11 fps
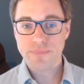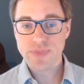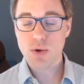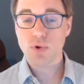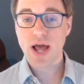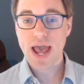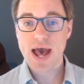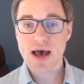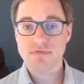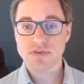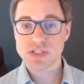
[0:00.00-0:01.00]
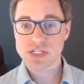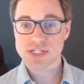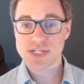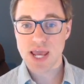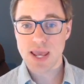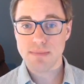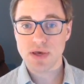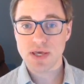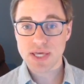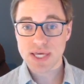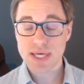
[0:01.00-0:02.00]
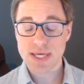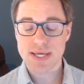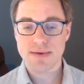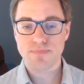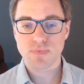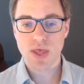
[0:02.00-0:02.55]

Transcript: they will have the same key.